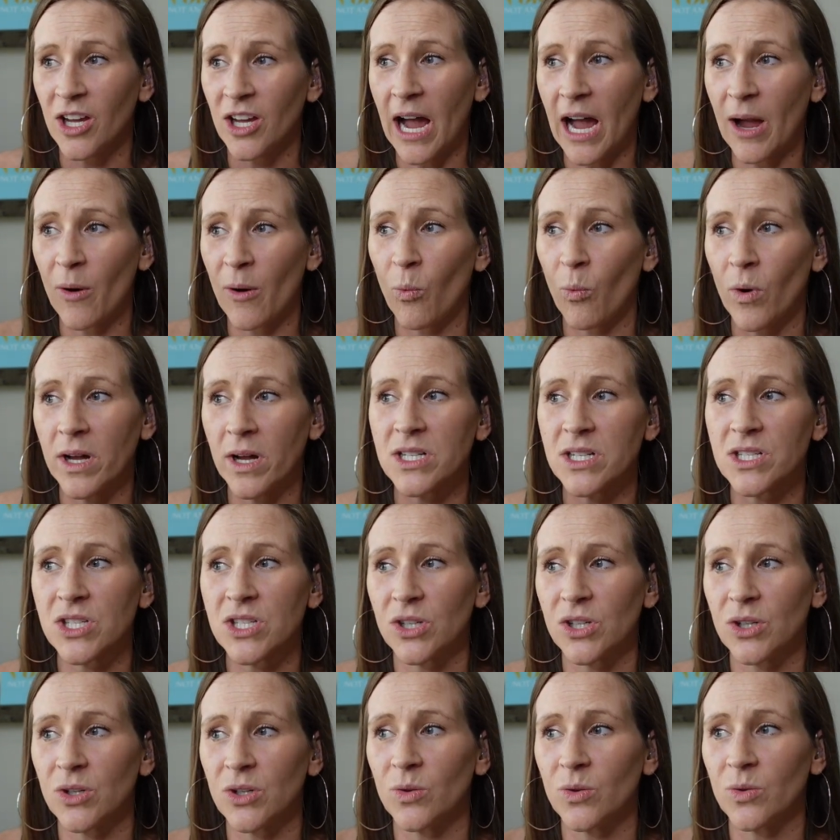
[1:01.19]
I want
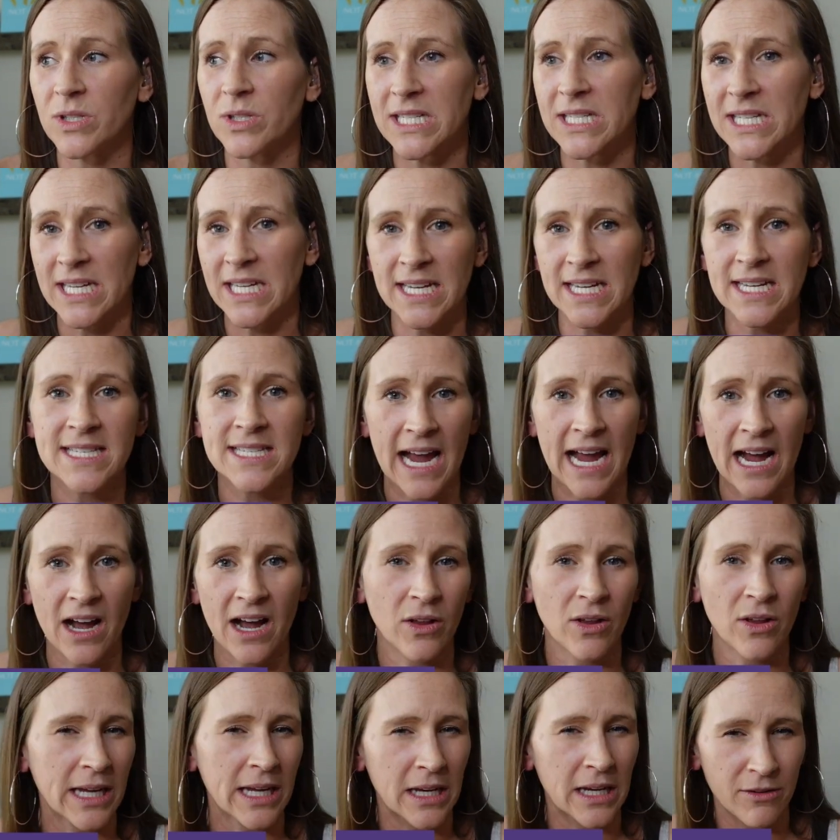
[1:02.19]
to tease
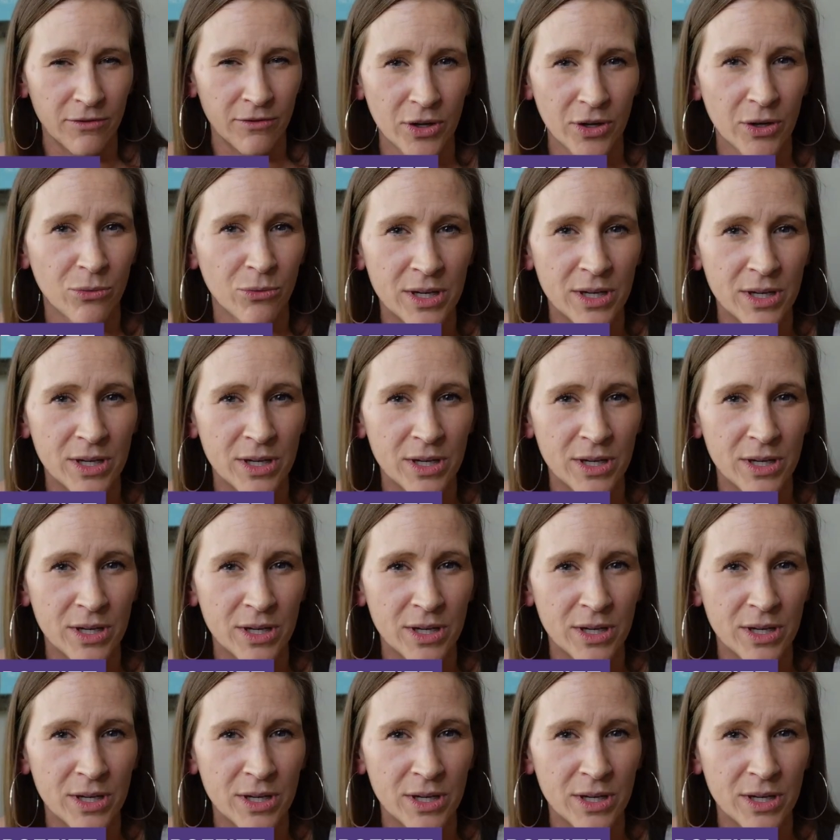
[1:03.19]
out, like in a free